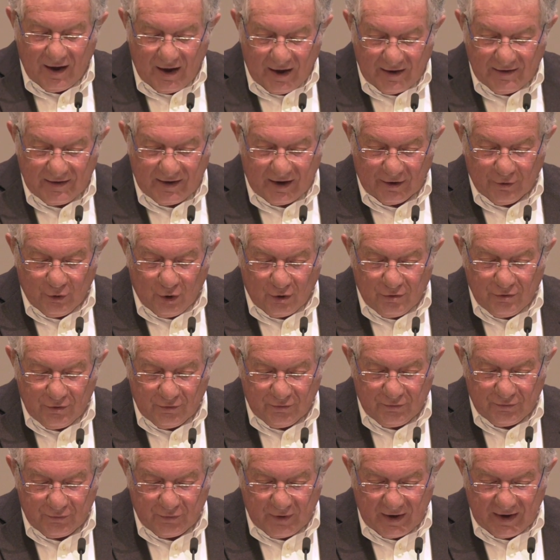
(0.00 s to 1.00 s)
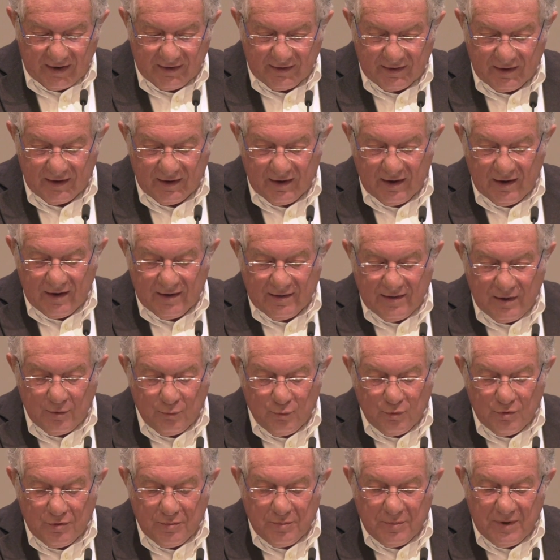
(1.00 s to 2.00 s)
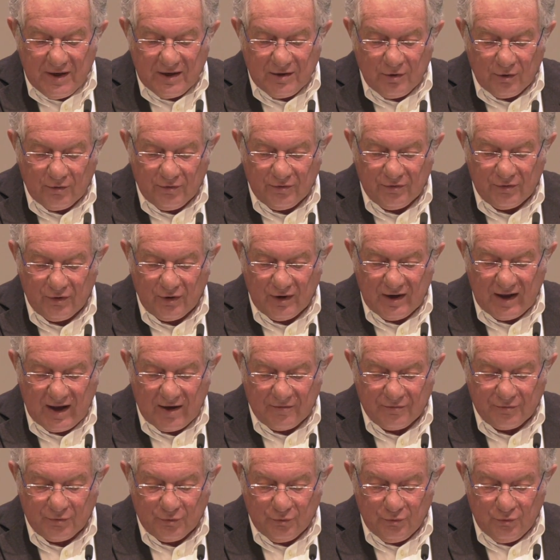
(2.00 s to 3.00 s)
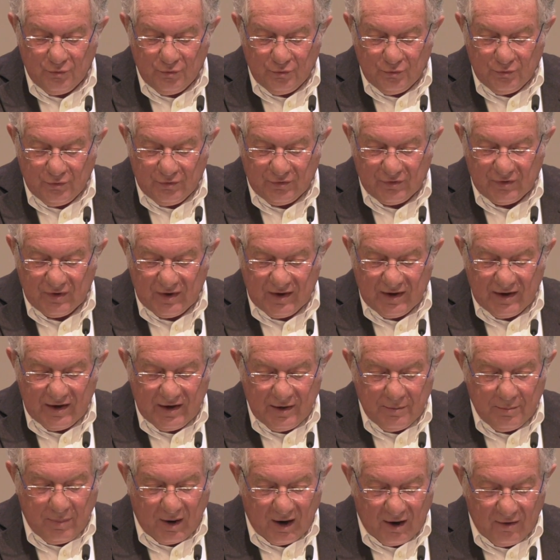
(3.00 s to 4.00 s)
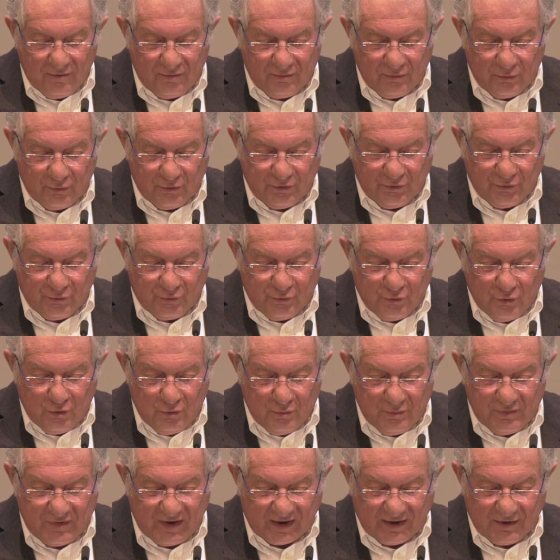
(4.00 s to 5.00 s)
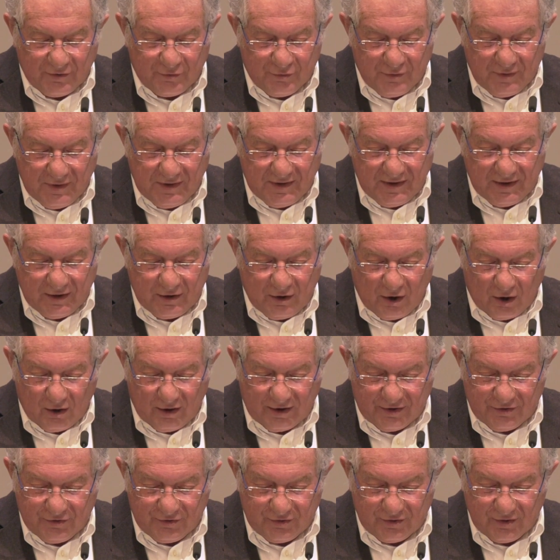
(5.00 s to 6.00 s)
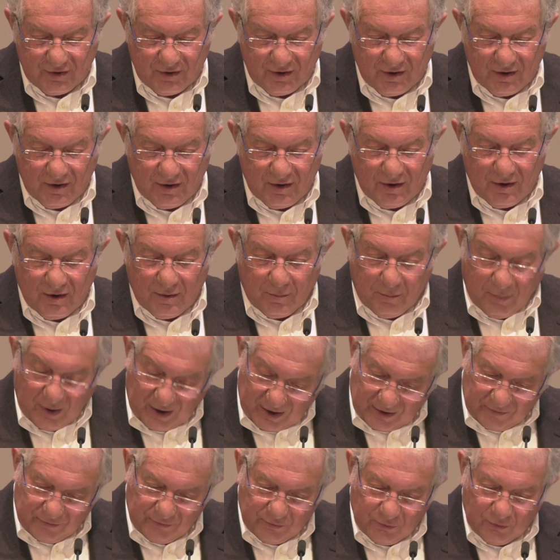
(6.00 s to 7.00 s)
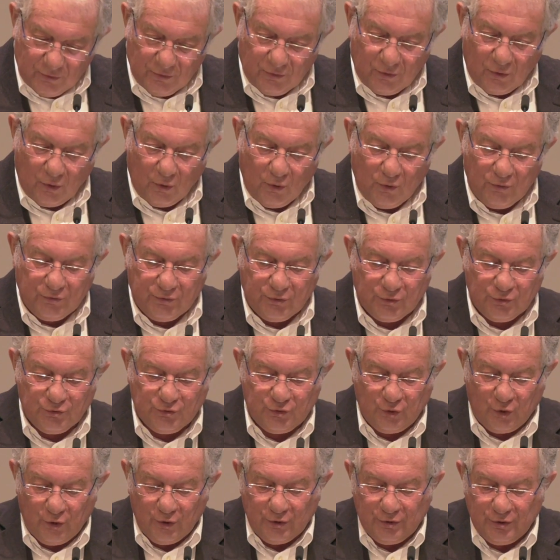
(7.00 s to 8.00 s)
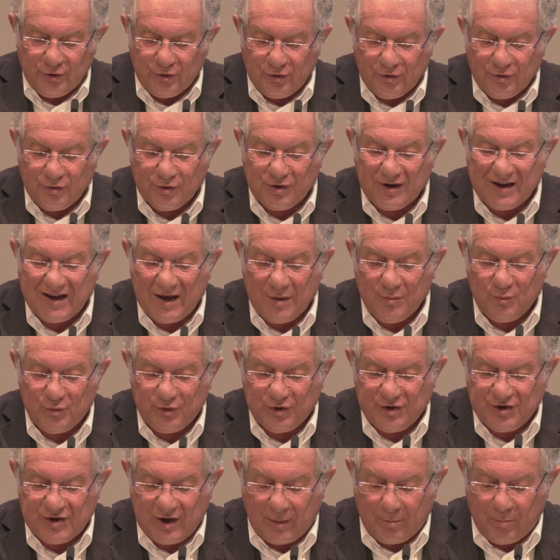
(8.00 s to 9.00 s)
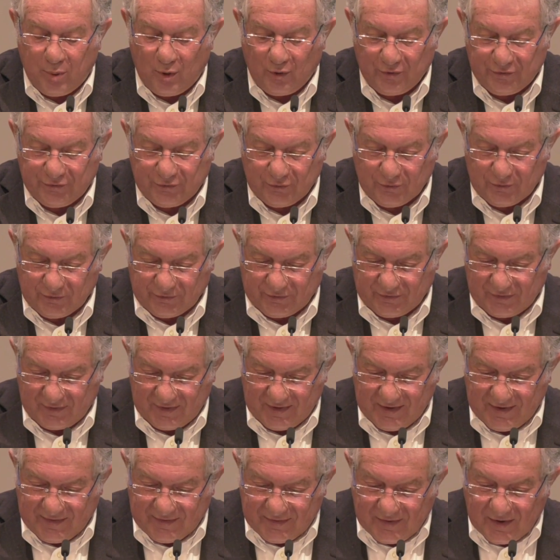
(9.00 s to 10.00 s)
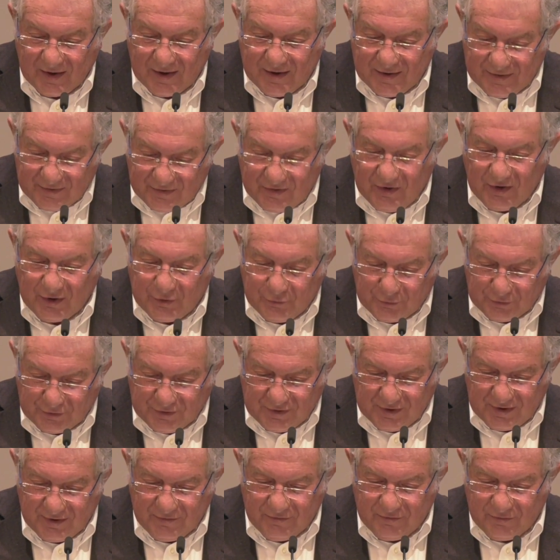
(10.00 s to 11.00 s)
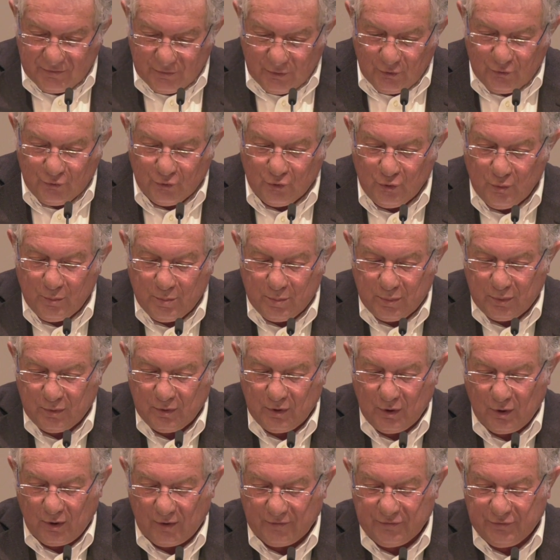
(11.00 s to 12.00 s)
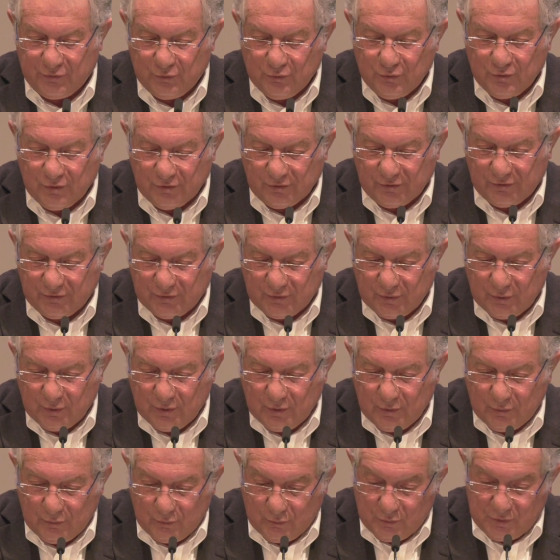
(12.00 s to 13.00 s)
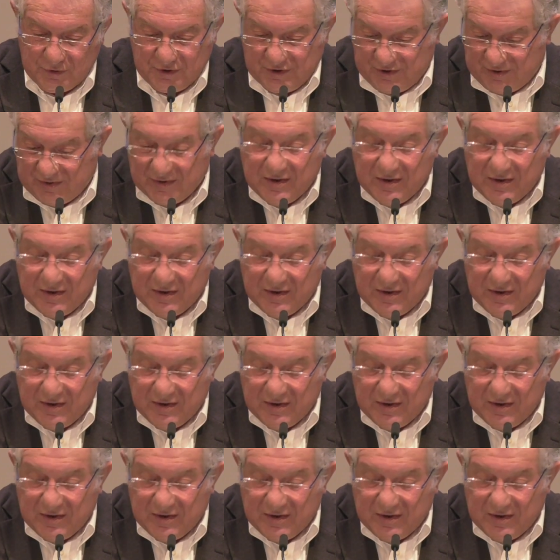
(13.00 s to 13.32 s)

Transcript: and another friend, they would meet on Sunday afternoons in Balfour's rooms at Trinity College. Balfour also joined the Cambridge Apostles, this secretive group of students, which